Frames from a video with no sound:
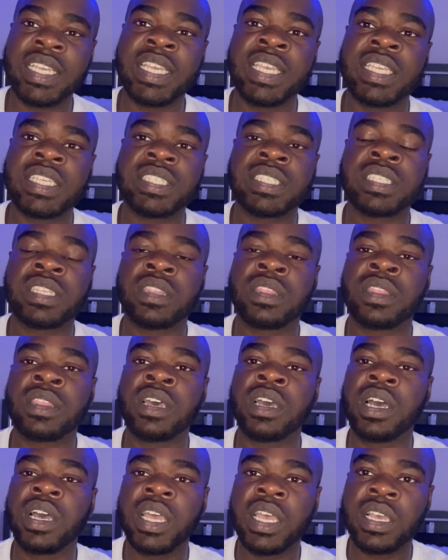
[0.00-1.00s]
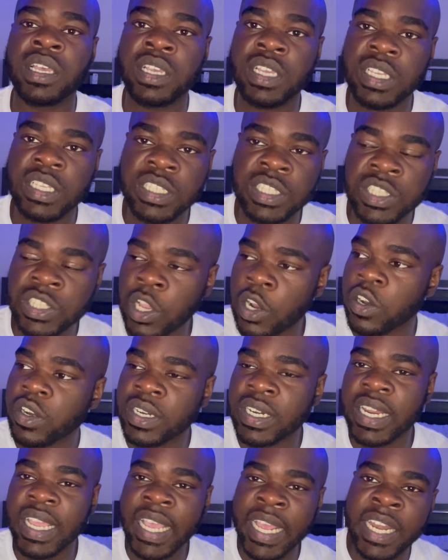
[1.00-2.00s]
It's the
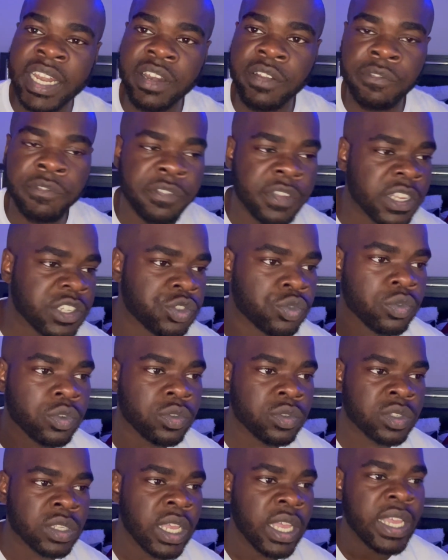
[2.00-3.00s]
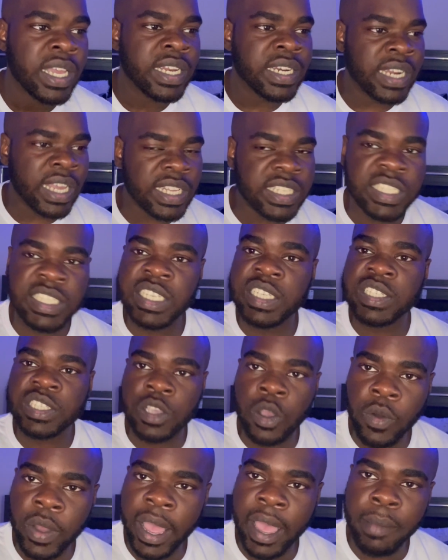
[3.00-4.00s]
certain individuals that just
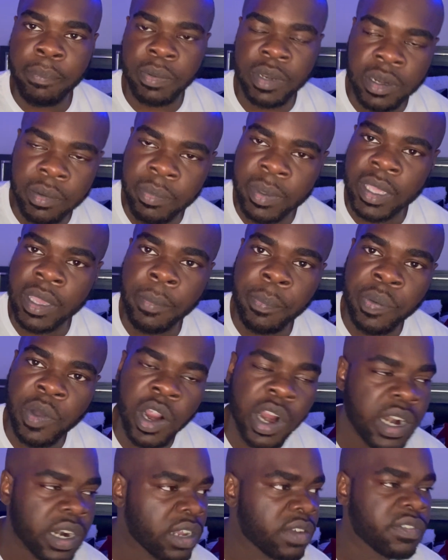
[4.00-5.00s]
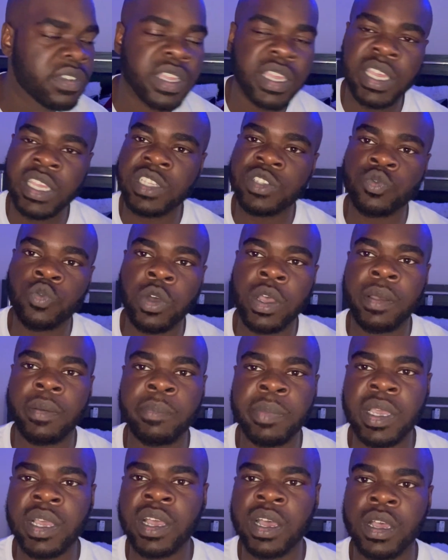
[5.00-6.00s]
so happen to be a part of it is what
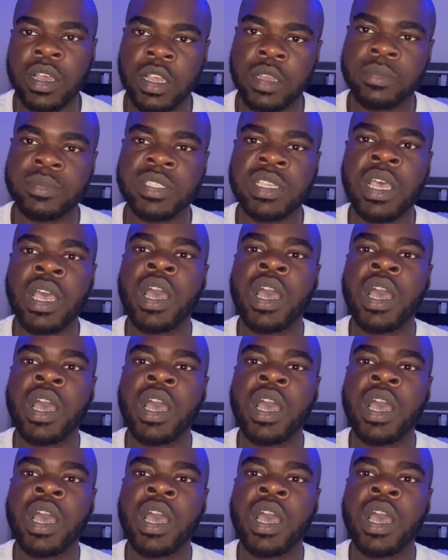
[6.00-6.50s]
becomes